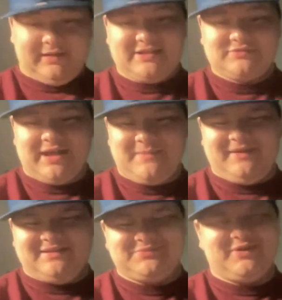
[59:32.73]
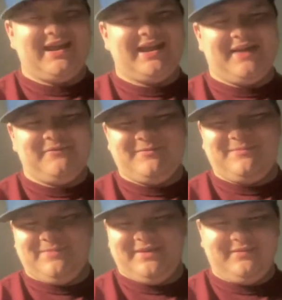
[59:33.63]
That's what happens when I have a
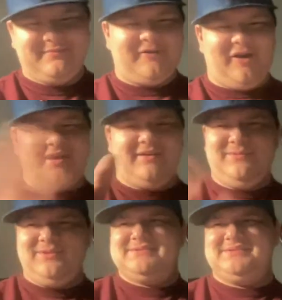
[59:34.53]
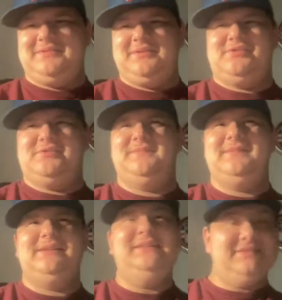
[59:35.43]
big variety of music. There's
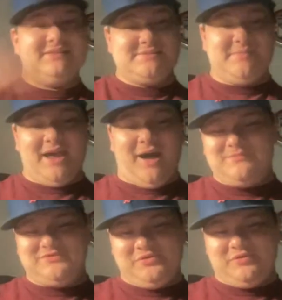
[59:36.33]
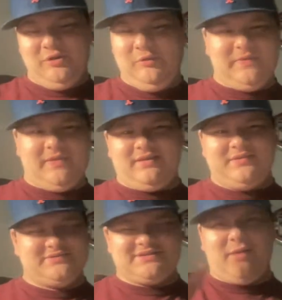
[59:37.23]
going to be albums you agree with, and then
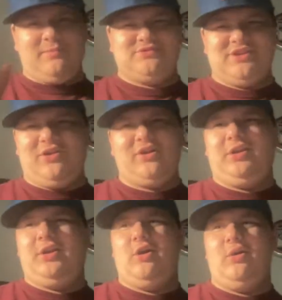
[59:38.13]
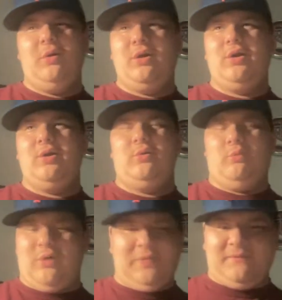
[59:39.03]
there's albums that you're going to go,
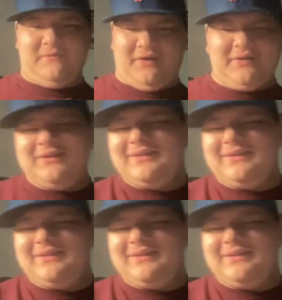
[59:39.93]
what the fuck?